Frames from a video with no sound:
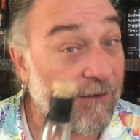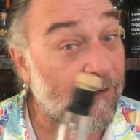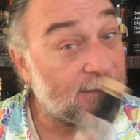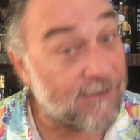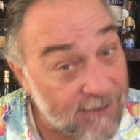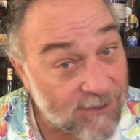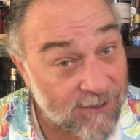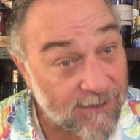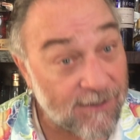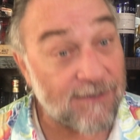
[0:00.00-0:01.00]

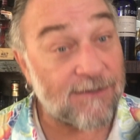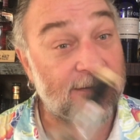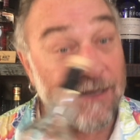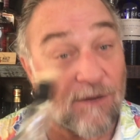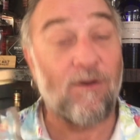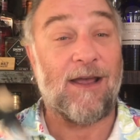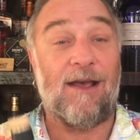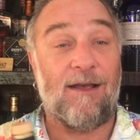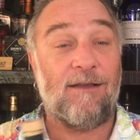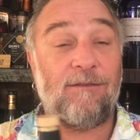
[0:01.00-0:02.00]
edition single
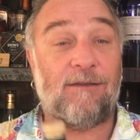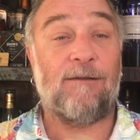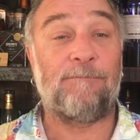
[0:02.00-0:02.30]
cask